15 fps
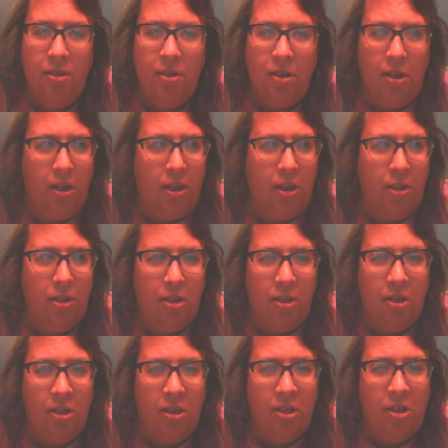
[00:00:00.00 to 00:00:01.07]
And
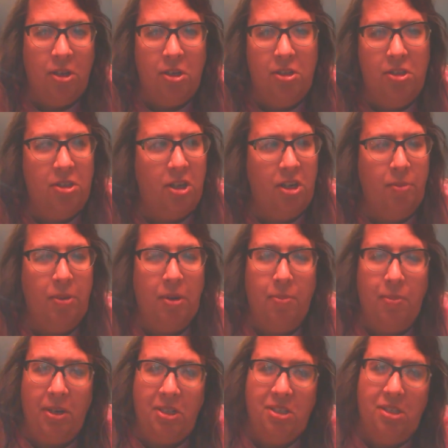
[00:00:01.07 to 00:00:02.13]
you talk about
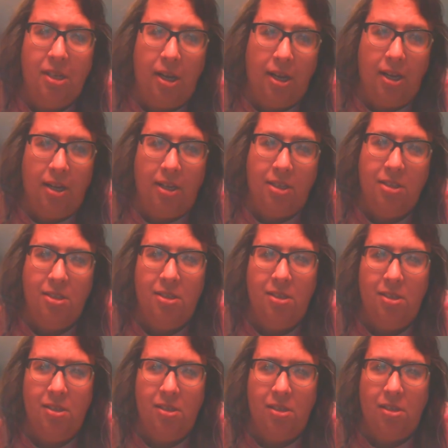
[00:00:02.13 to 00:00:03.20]
my size,
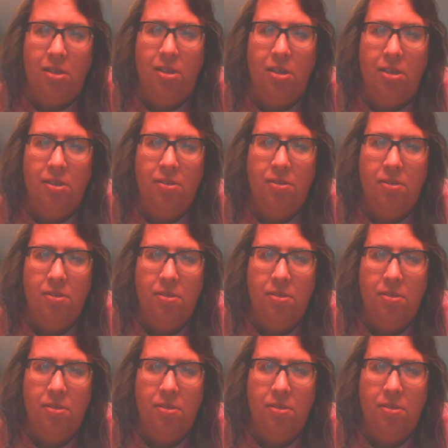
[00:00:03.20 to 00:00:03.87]
you know?